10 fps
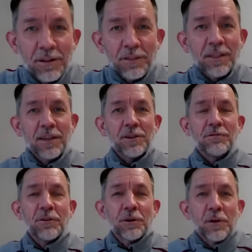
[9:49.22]
and thank you
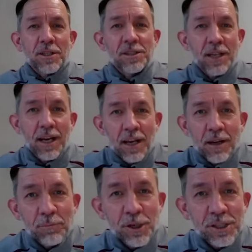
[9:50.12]
very much. I
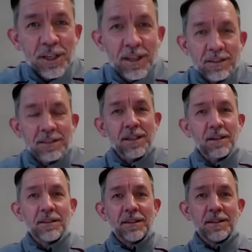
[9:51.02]
appreciate
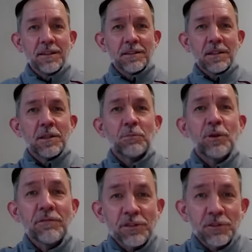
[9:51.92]
the
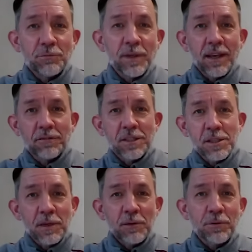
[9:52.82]
privilege of being able to
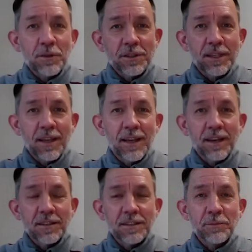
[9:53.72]
speak with you today,
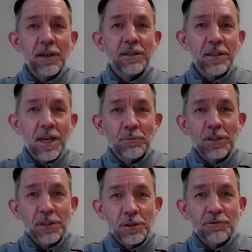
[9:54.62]
and to be able to come
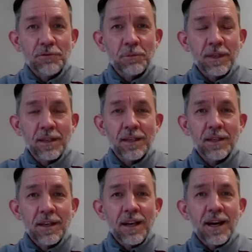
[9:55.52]
to you from the
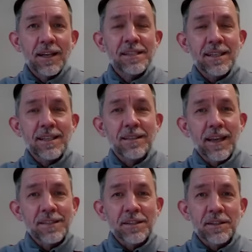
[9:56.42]
unceded
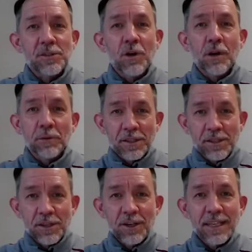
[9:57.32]
lands of the Esquimalt and the
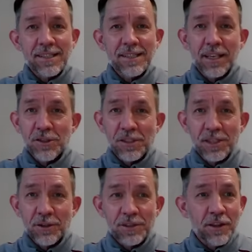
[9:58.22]
Songhees nations
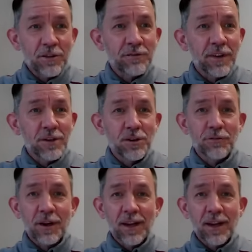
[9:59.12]
here in southern Vancouver